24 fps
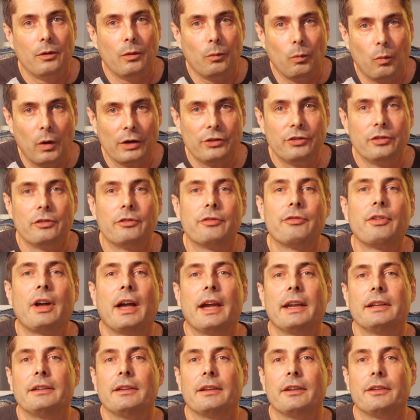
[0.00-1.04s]
what you'll
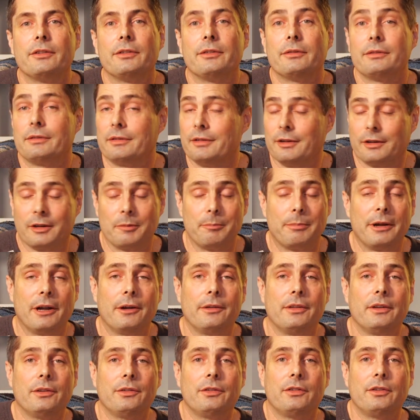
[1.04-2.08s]
find is, to compare
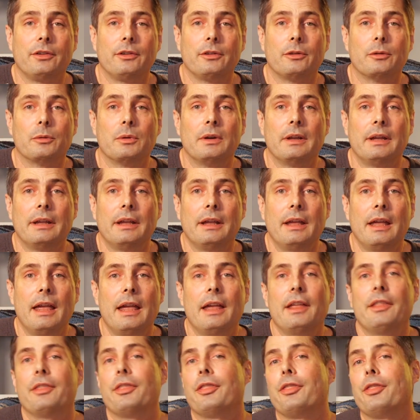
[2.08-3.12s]
these two,
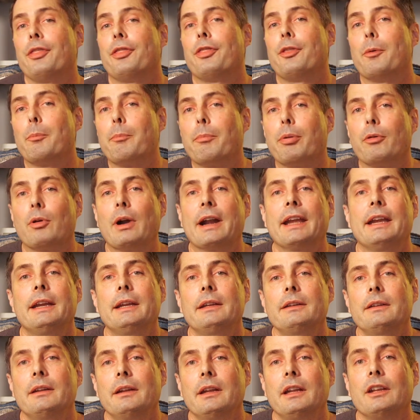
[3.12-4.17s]
the
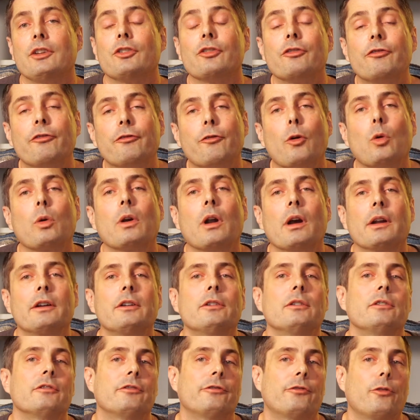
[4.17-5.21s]
brain is
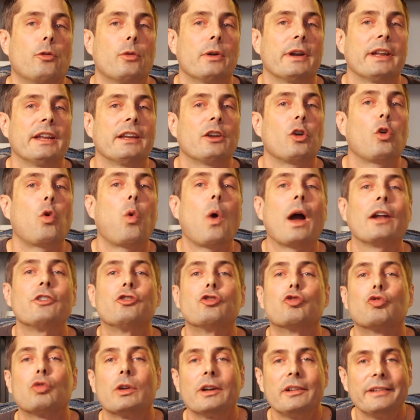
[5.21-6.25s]
440
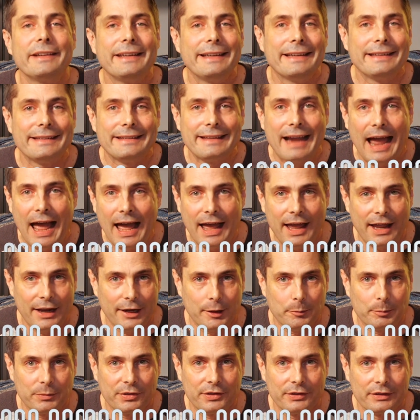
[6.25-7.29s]
quadrillion
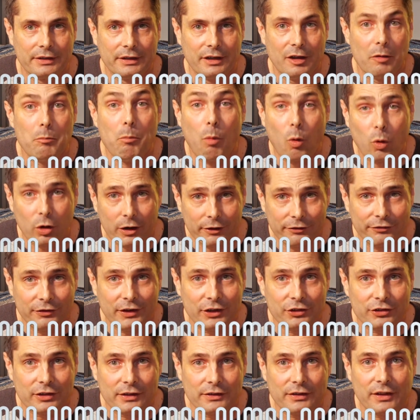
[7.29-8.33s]
times more
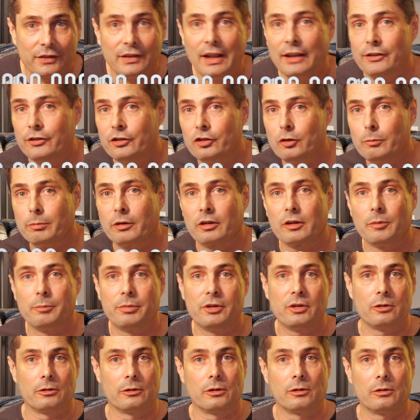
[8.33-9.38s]
efficient than that
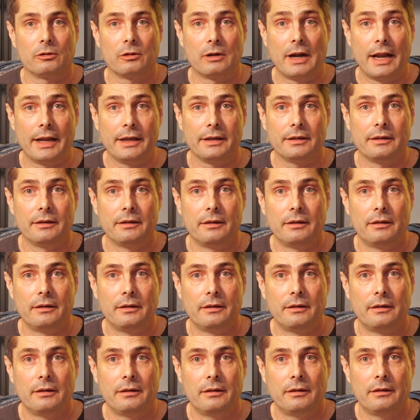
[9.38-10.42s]
supercomputer array.
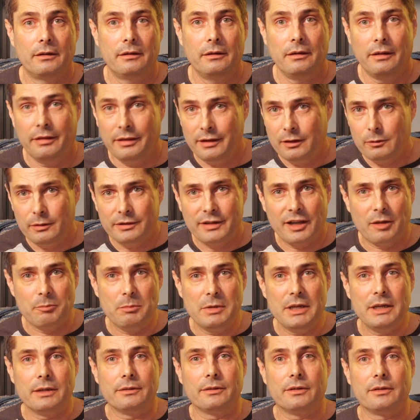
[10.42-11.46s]
Think what that
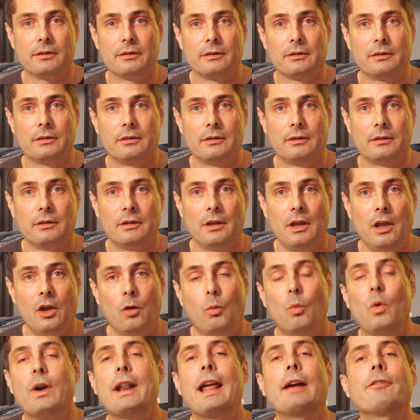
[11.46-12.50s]
means.
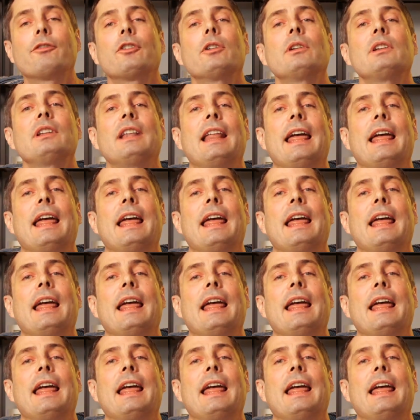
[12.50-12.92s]
Whatever